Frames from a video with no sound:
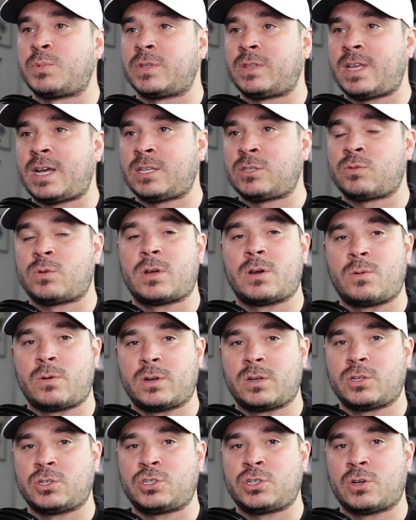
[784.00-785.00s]
but that's what I
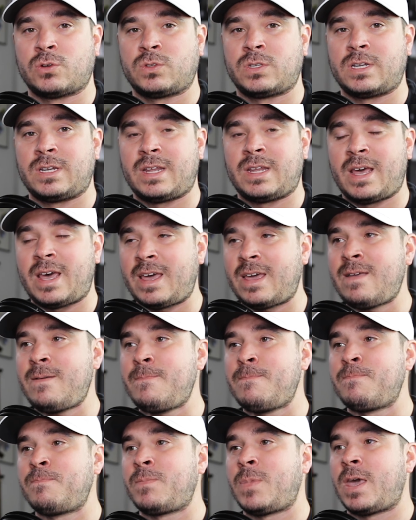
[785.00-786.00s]
wanted to show today,
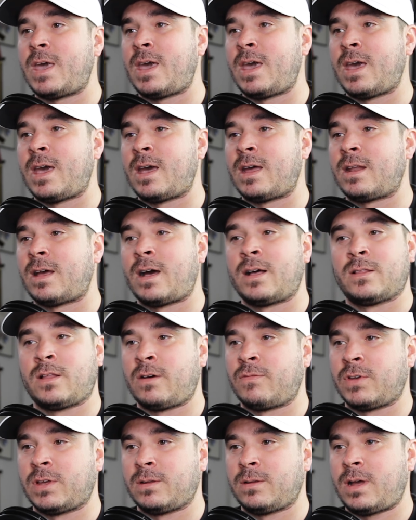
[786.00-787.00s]
and I
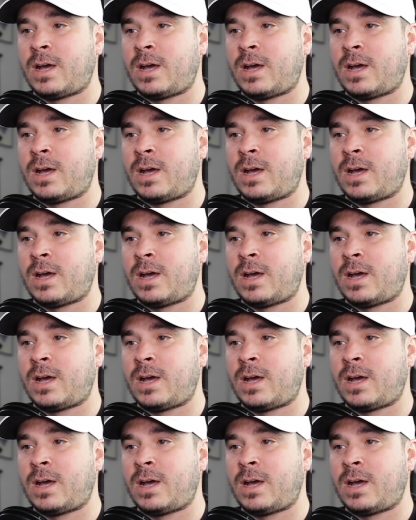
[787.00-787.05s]
love it.